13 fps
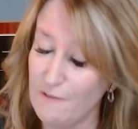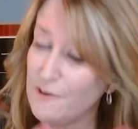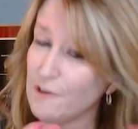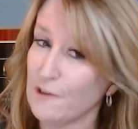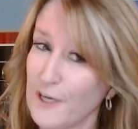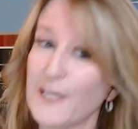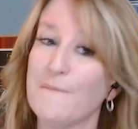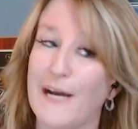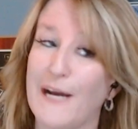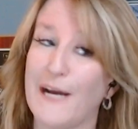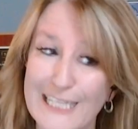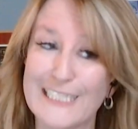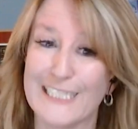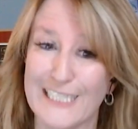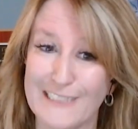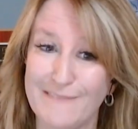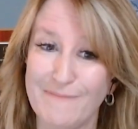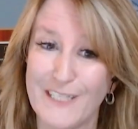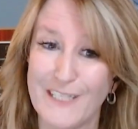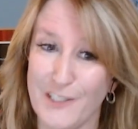And if you look at my
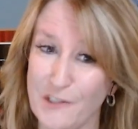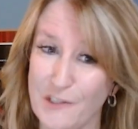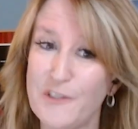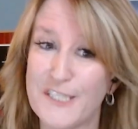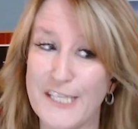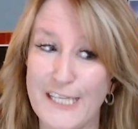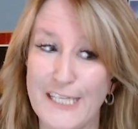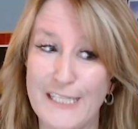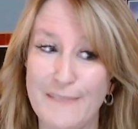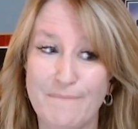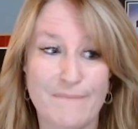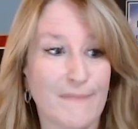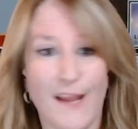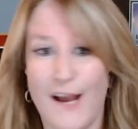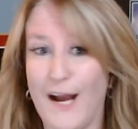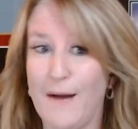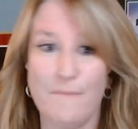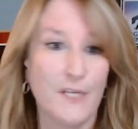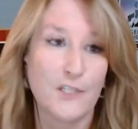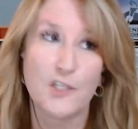LinkedIn, you see
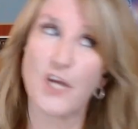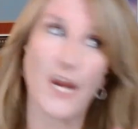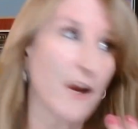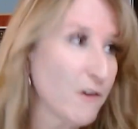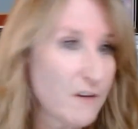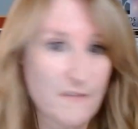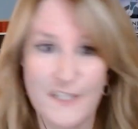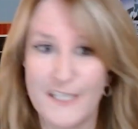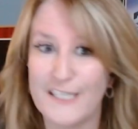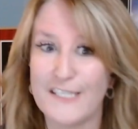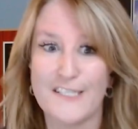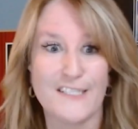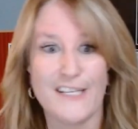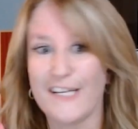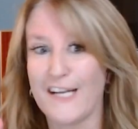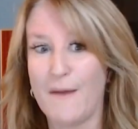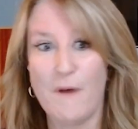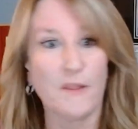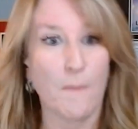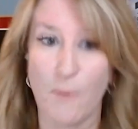I'm the chair of this, and
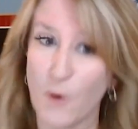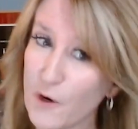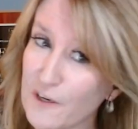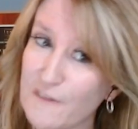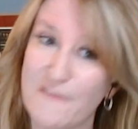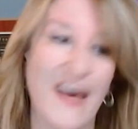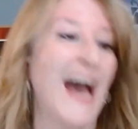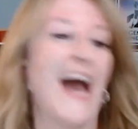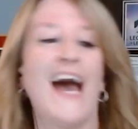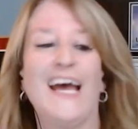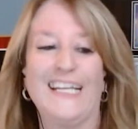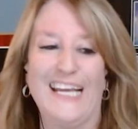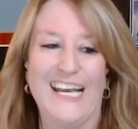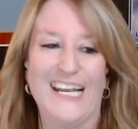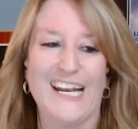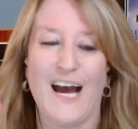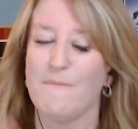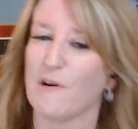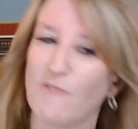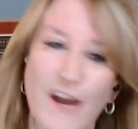I'm on the board of that, and
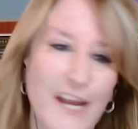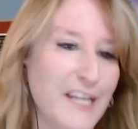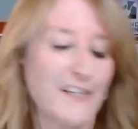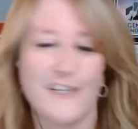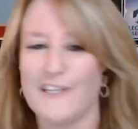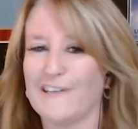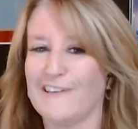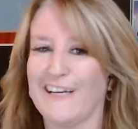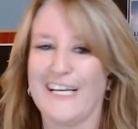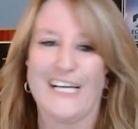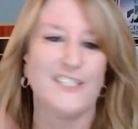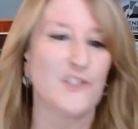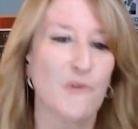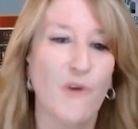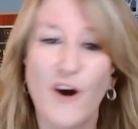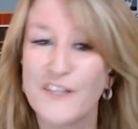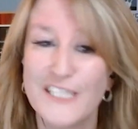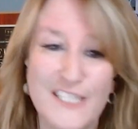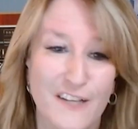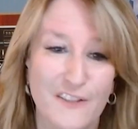I'm a writer, and I do
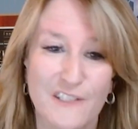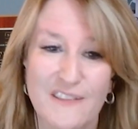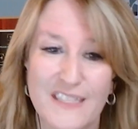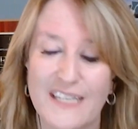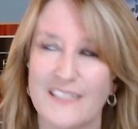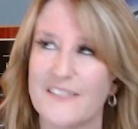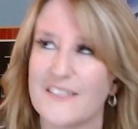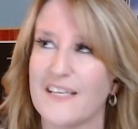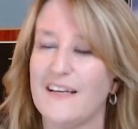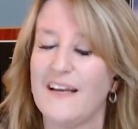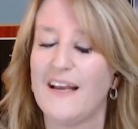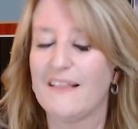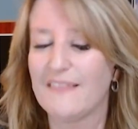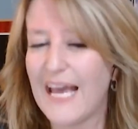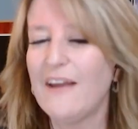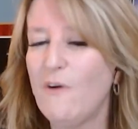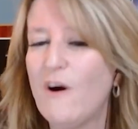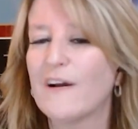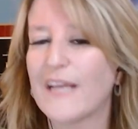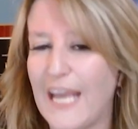all these other things. That
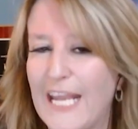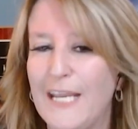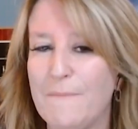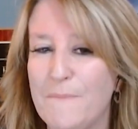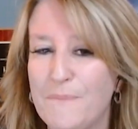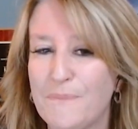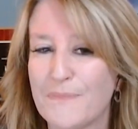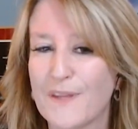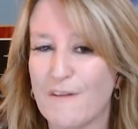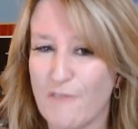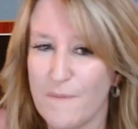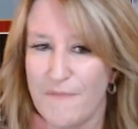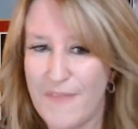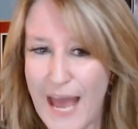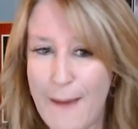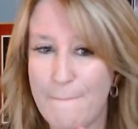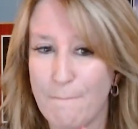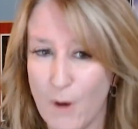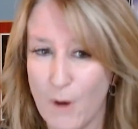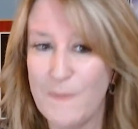all came from
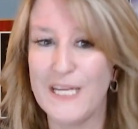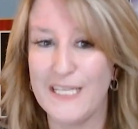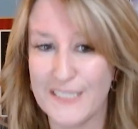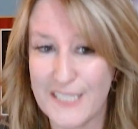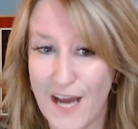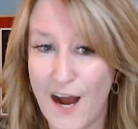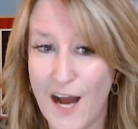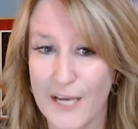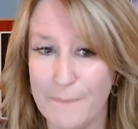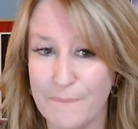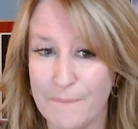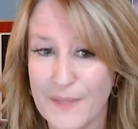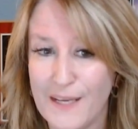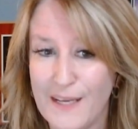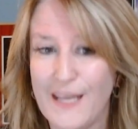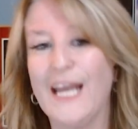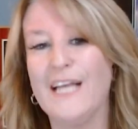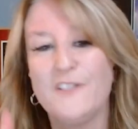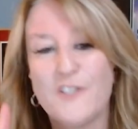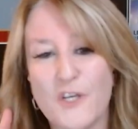that moment in time.
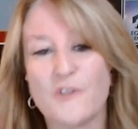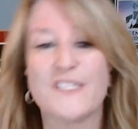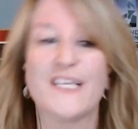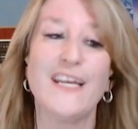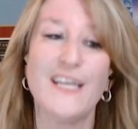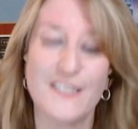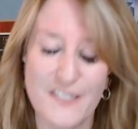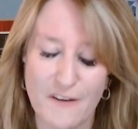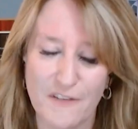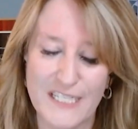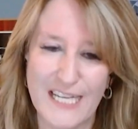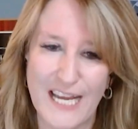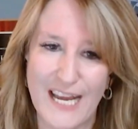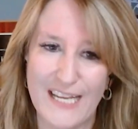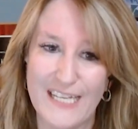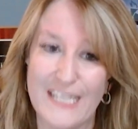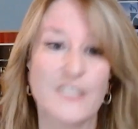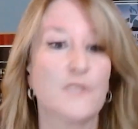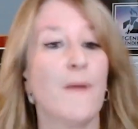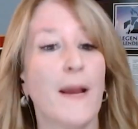And so Say Yes Every Day
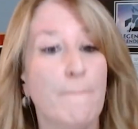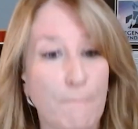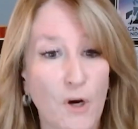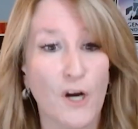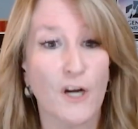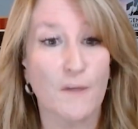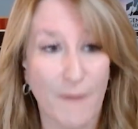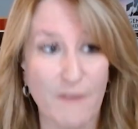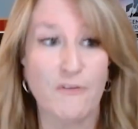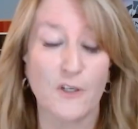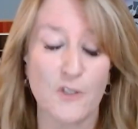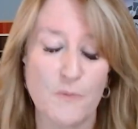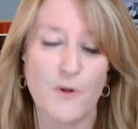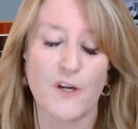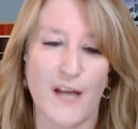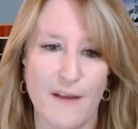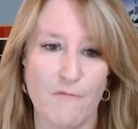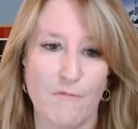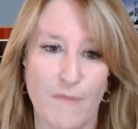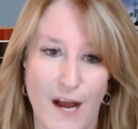is my book, my first book
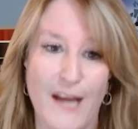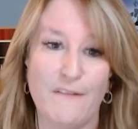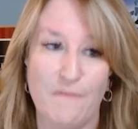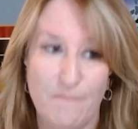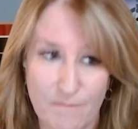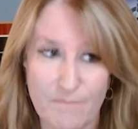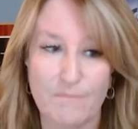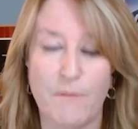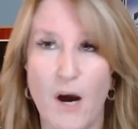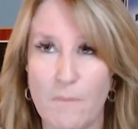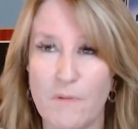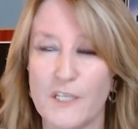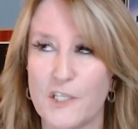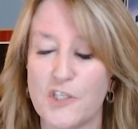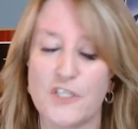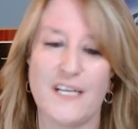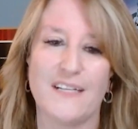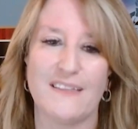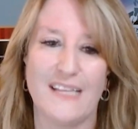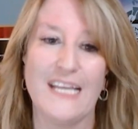I've, I've published
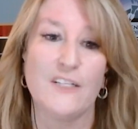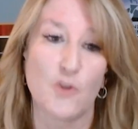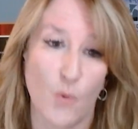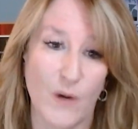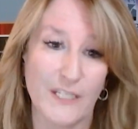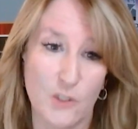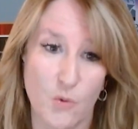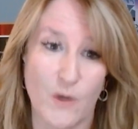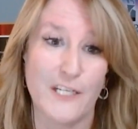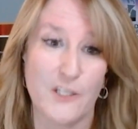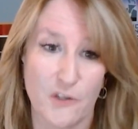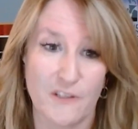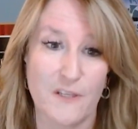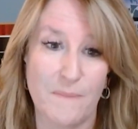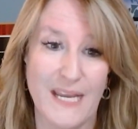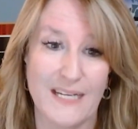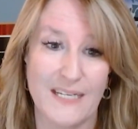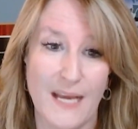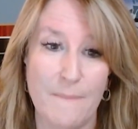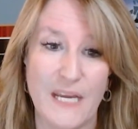it in twenty twenty during the
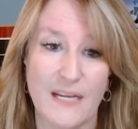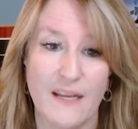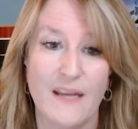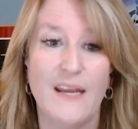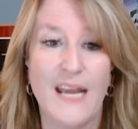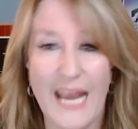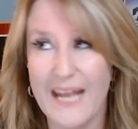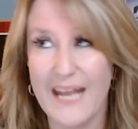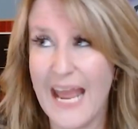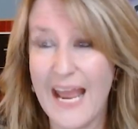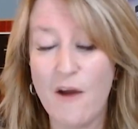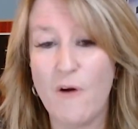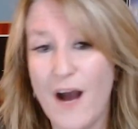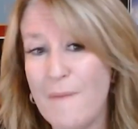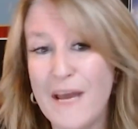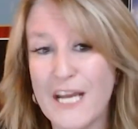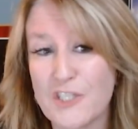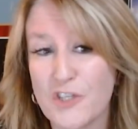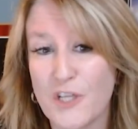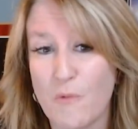pandemic. And now I'm
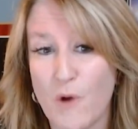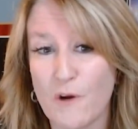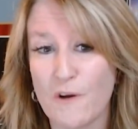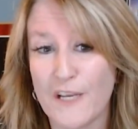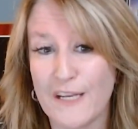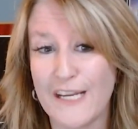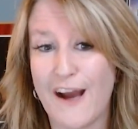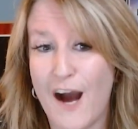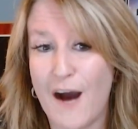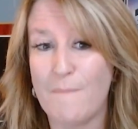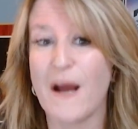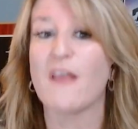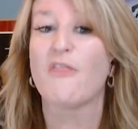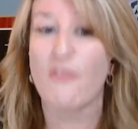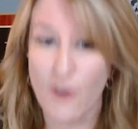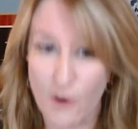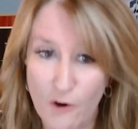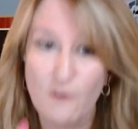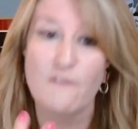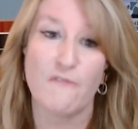actually working on my
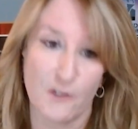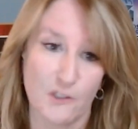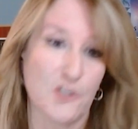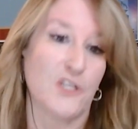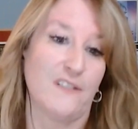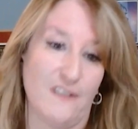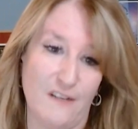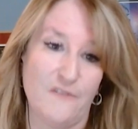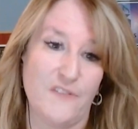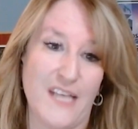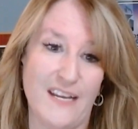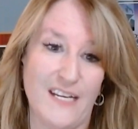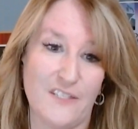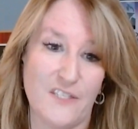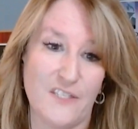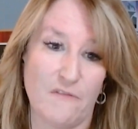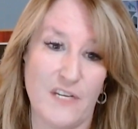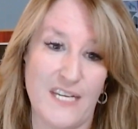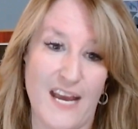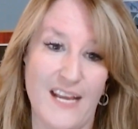third version of Say Yes
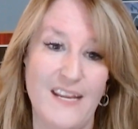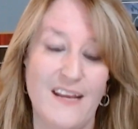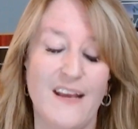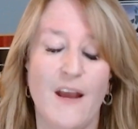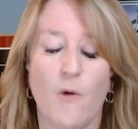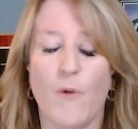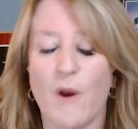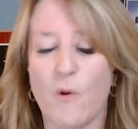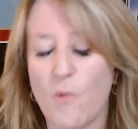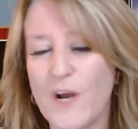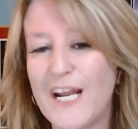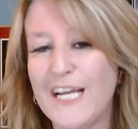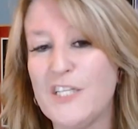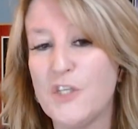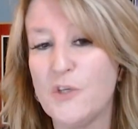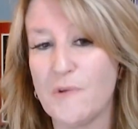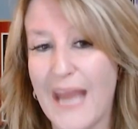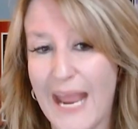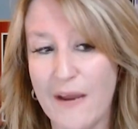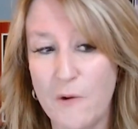Every Day, where what I
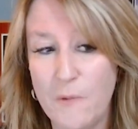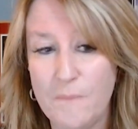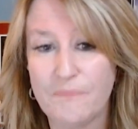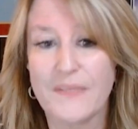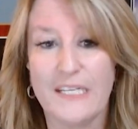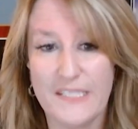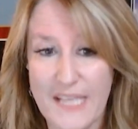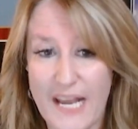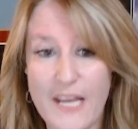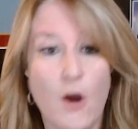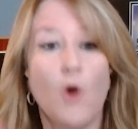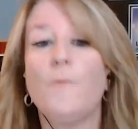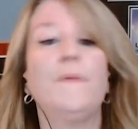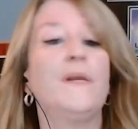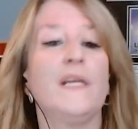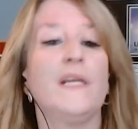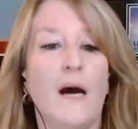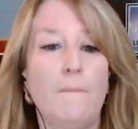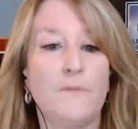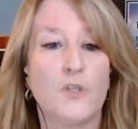do now is I open
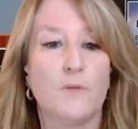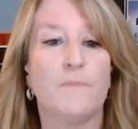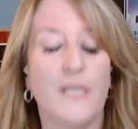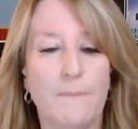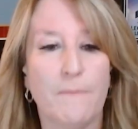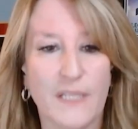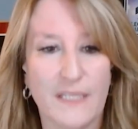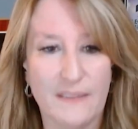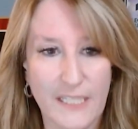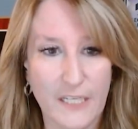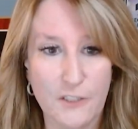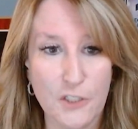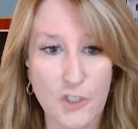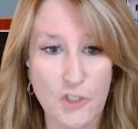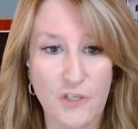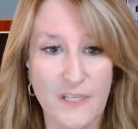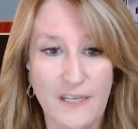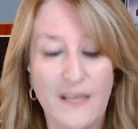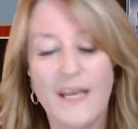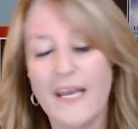it up to people in the
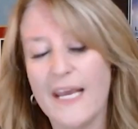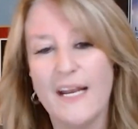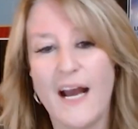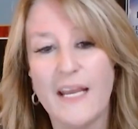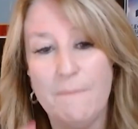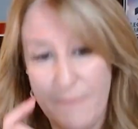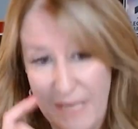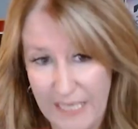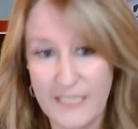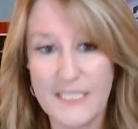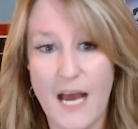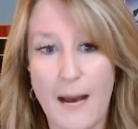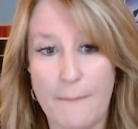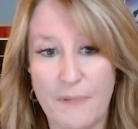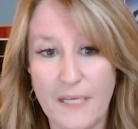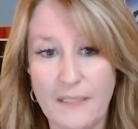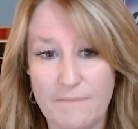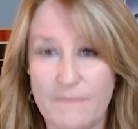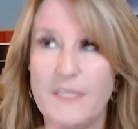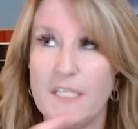industry and I pick a
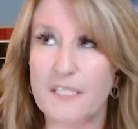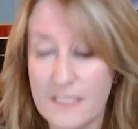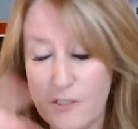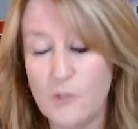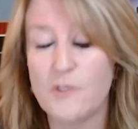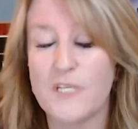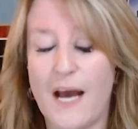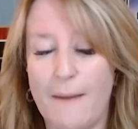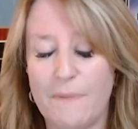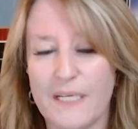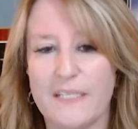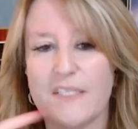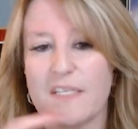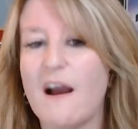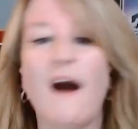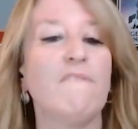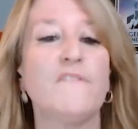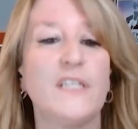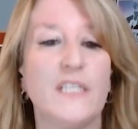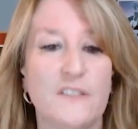topic. This new topic is
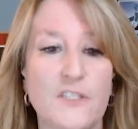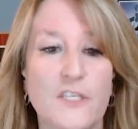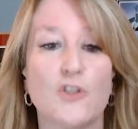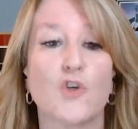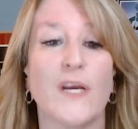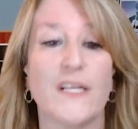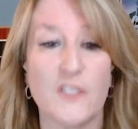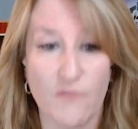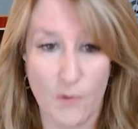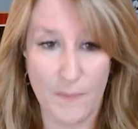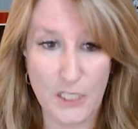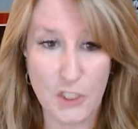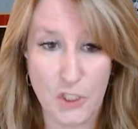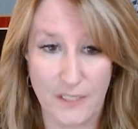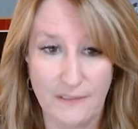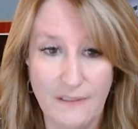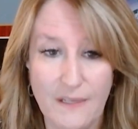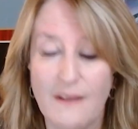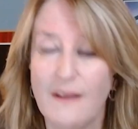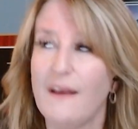confidence and
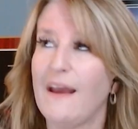transformation.